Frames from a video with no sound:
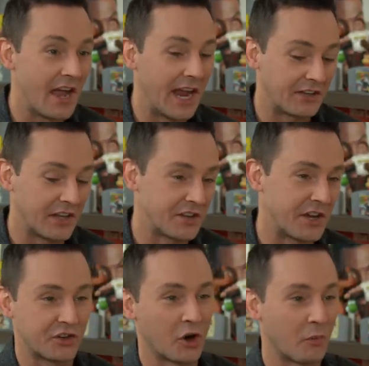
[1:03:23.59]
it doesn't
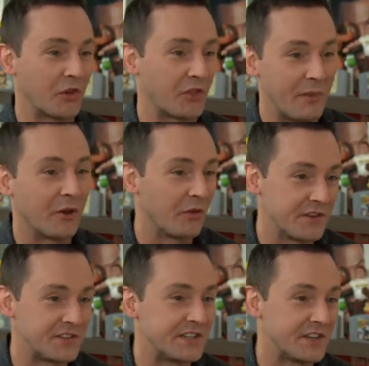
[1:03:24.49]
interpret the middle of
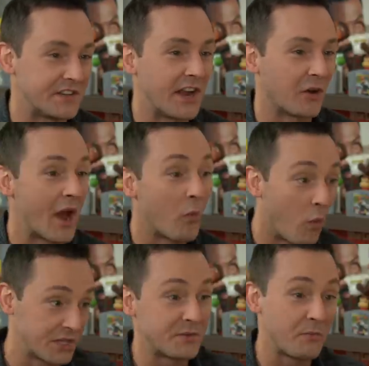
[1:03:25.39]
the season data right
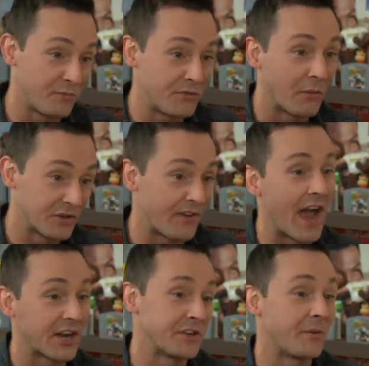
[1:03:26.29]
once numbers have
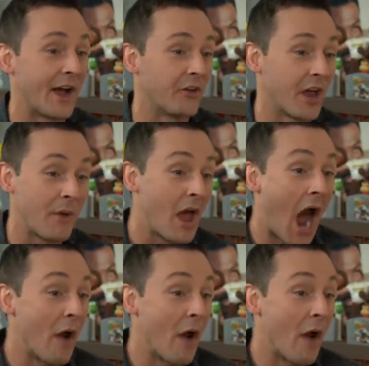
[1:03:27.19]
actually piled up.